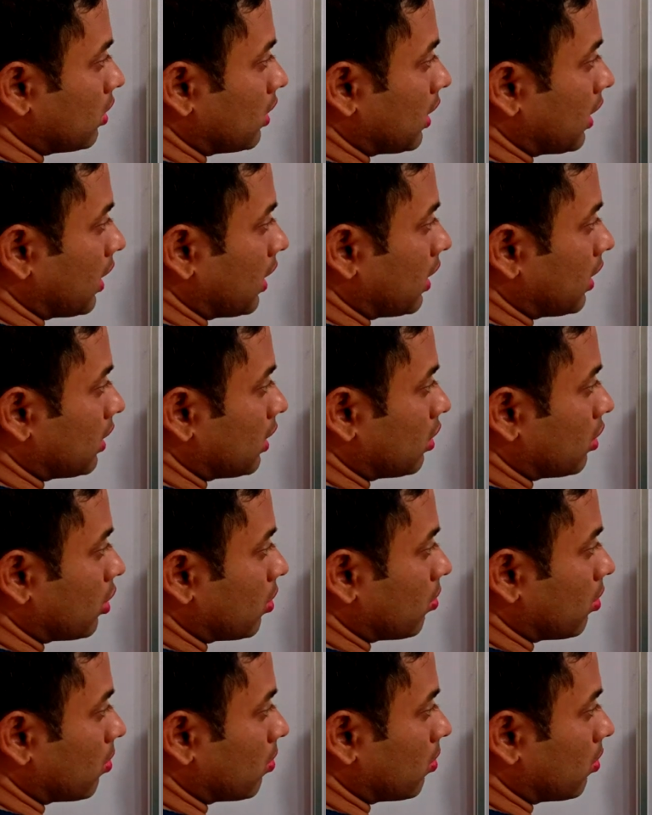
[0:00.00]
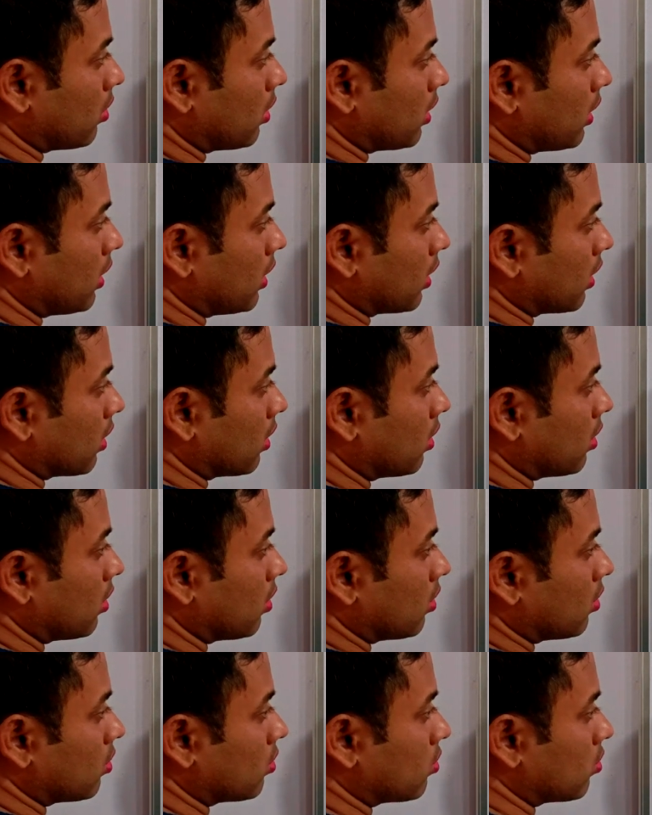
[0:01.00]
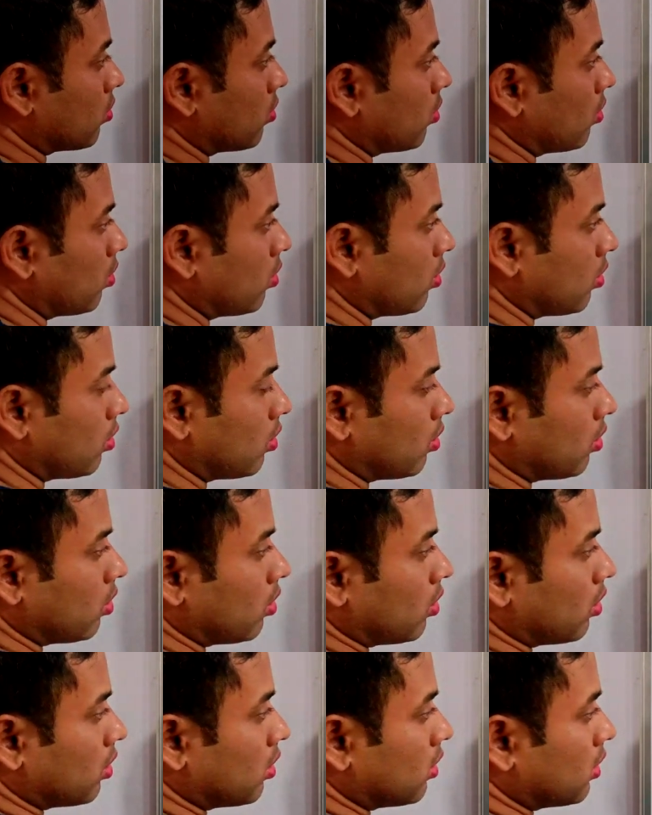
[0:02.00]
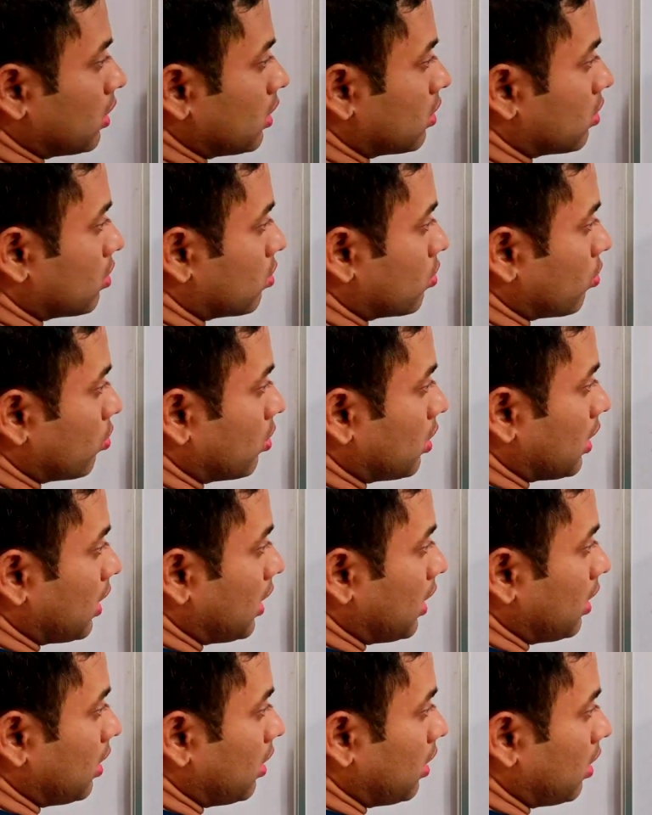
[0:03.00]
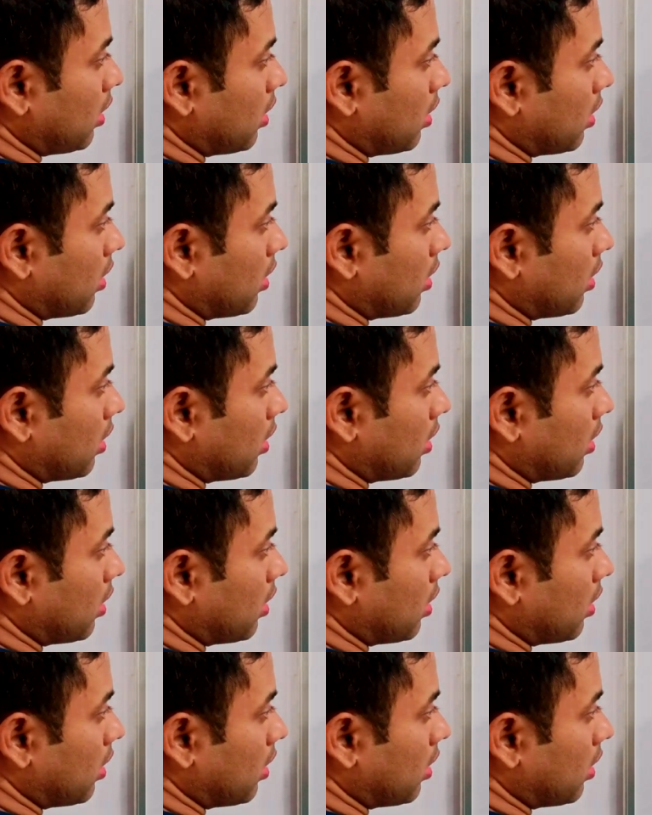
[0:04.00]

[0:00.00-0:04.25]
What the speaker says: with another double bond here. So this total